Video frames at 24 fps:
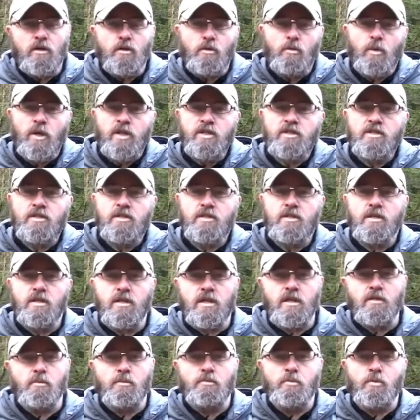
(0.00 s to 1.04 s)
waist,
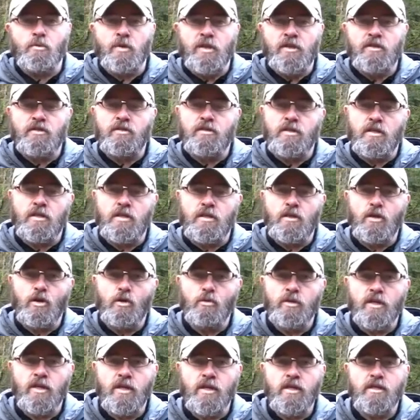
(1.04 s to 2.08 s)
it will prevent the
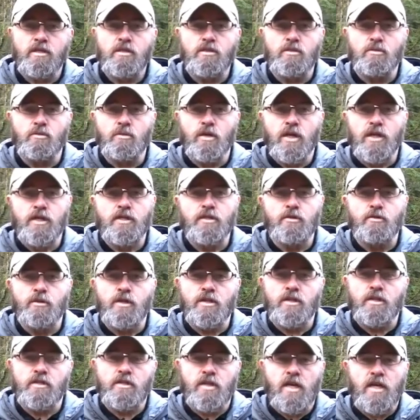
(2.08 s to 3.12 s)
cold air to
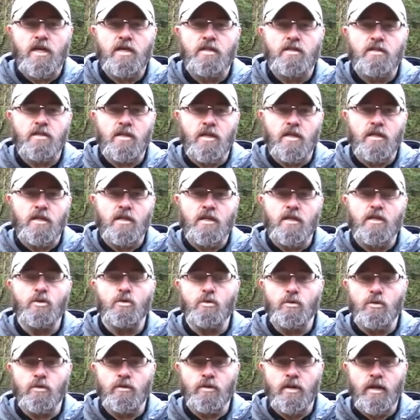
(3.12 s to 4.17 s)
entering the jacket and
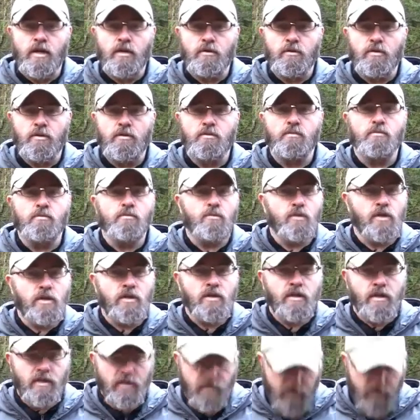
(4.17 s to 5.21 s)
cool you down. Really nice.